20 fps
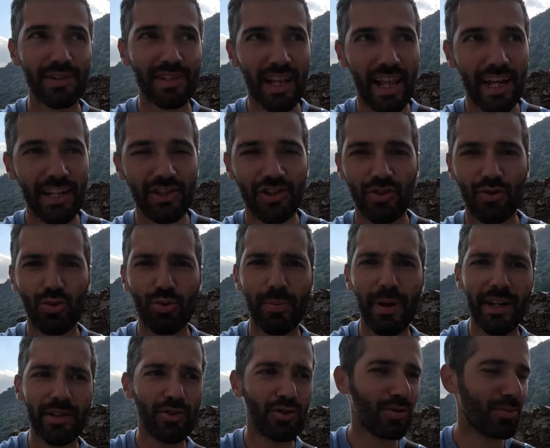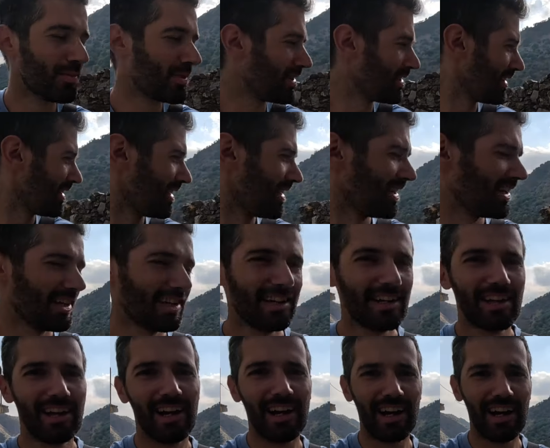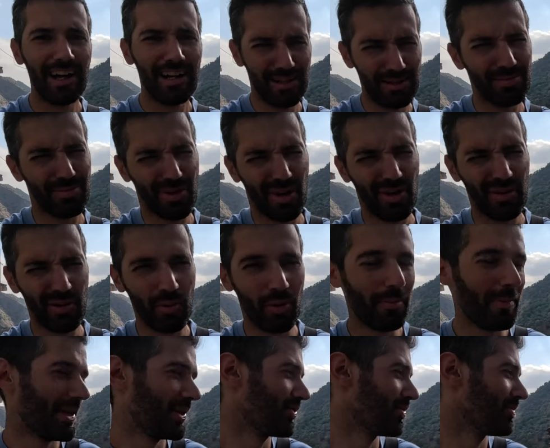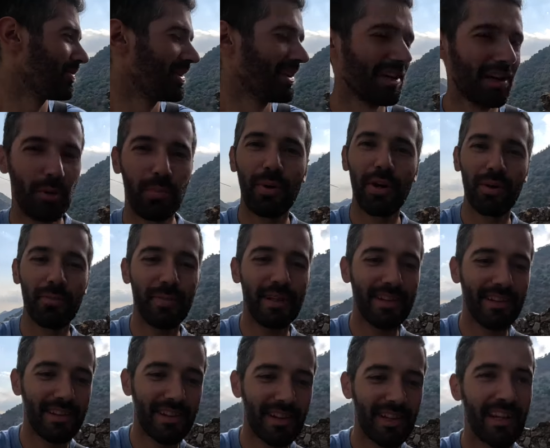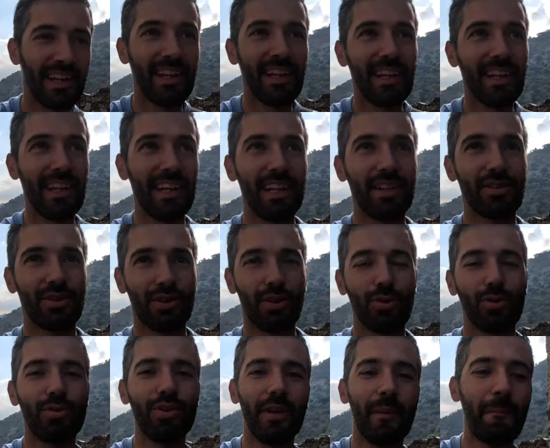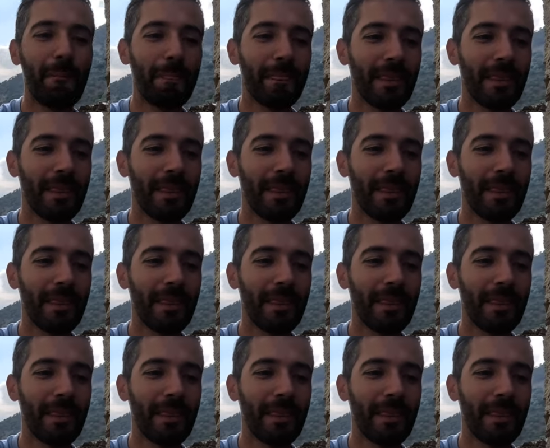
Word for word: slash two bedroom, uh, probably one bedroom apartment in Roghudi.